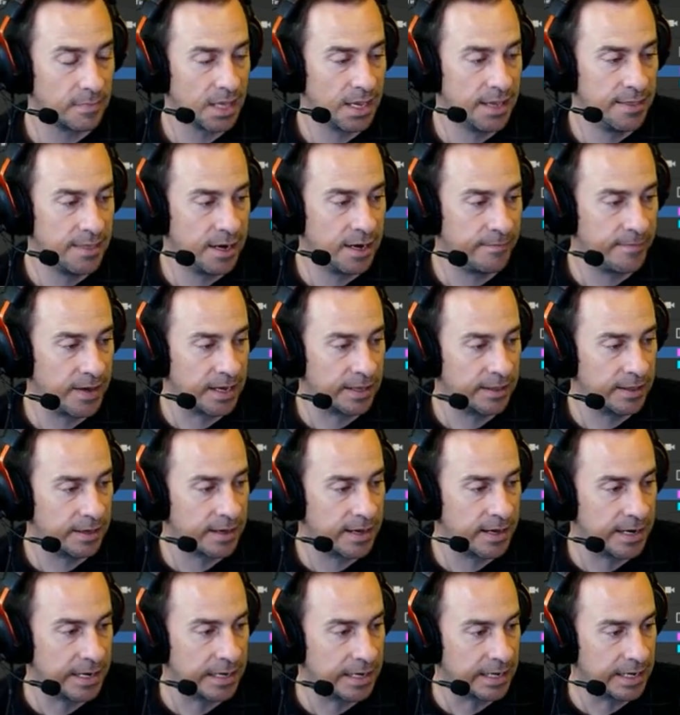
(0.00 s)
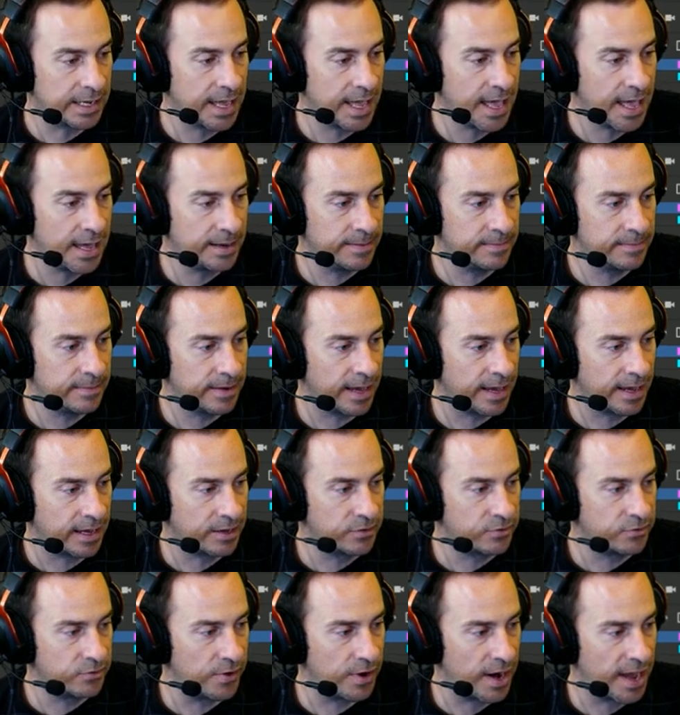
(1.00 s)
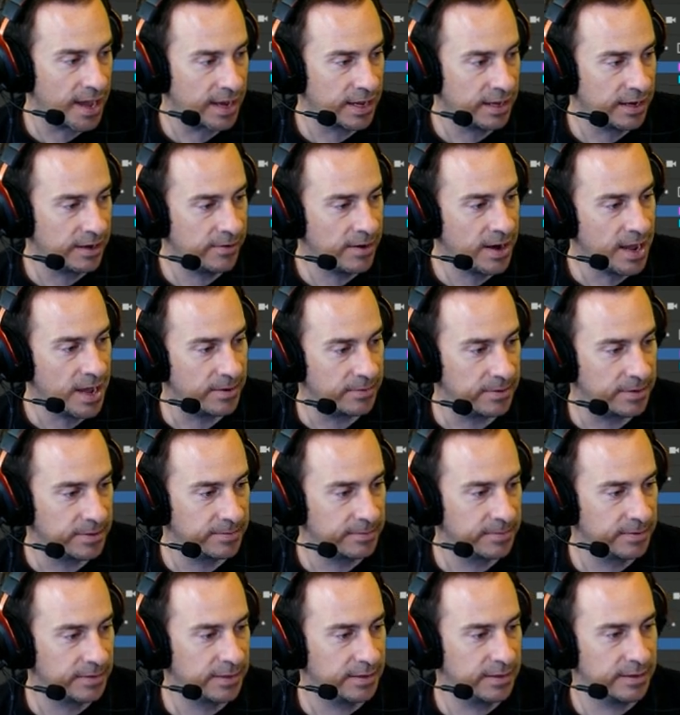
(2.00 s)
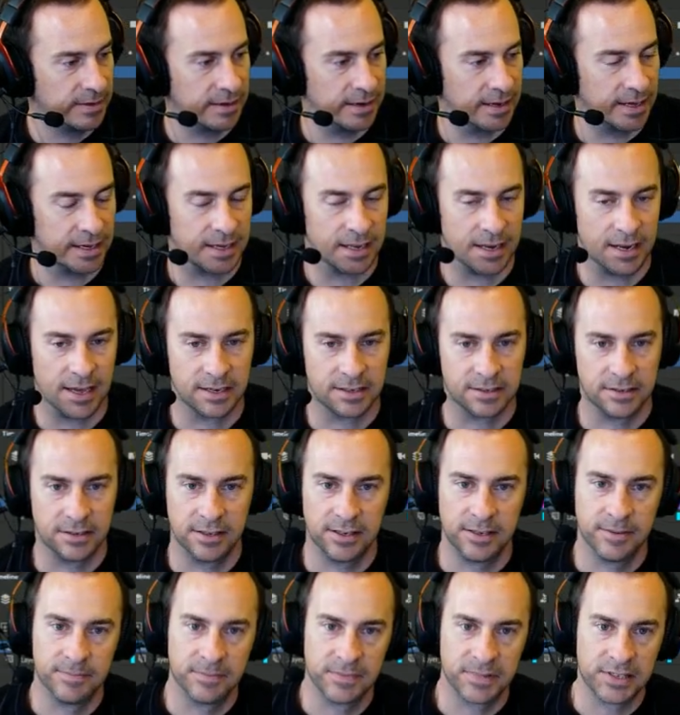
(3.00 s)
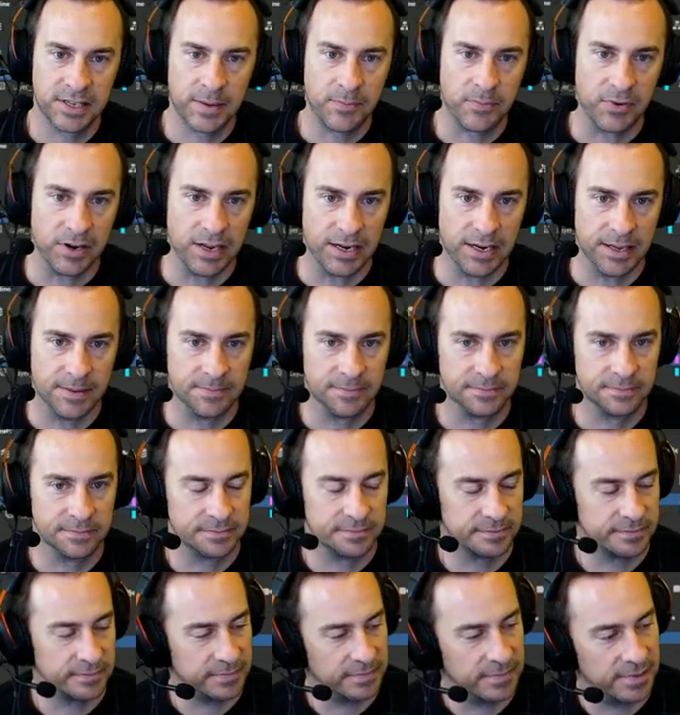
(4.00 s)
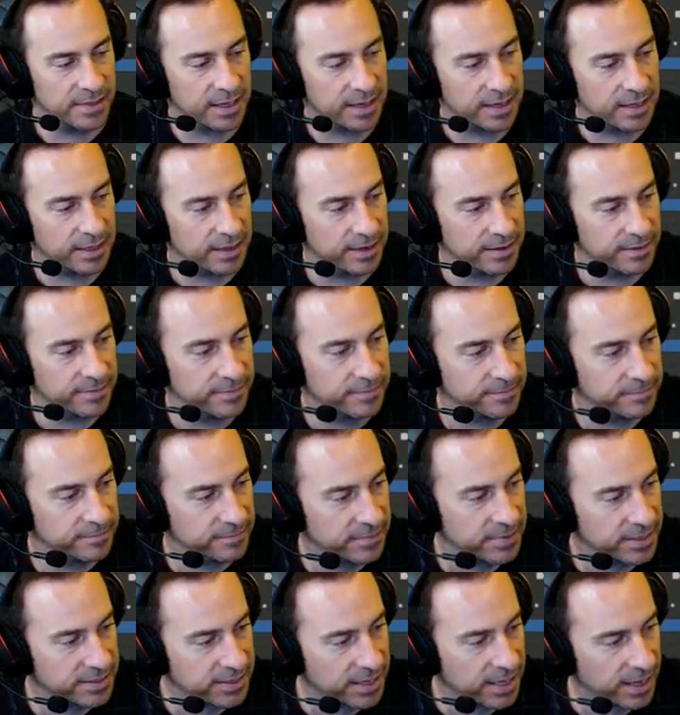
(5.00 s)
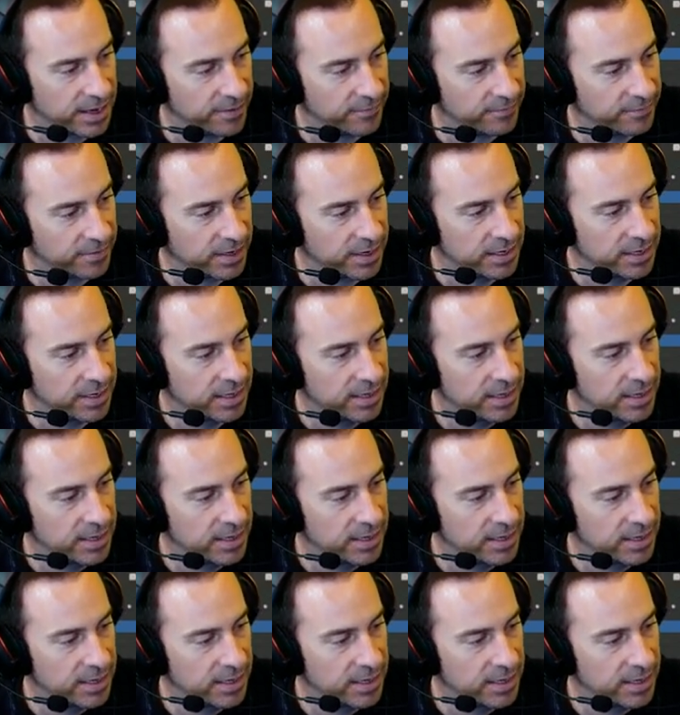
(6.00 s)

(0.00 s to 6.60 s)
And then if I click on it again, I can drag it around. I can actually separate it. That's kind of fun.